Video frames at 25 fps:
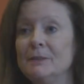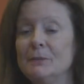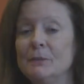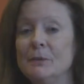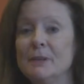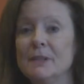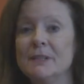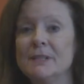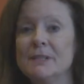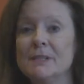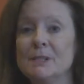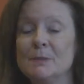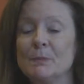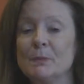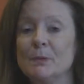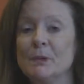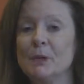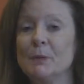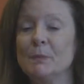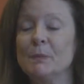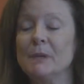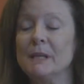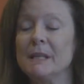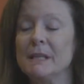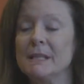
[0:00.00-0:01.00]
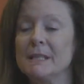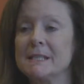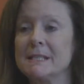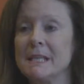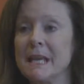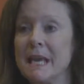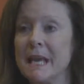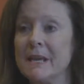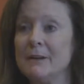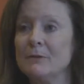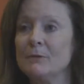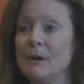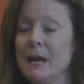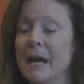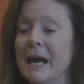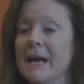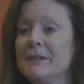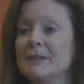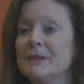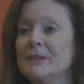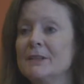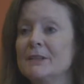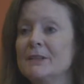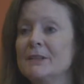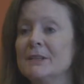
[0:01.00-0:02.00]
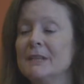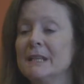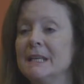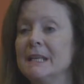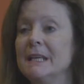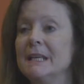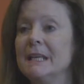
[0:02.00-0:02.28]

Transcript: with this book because Dan Rather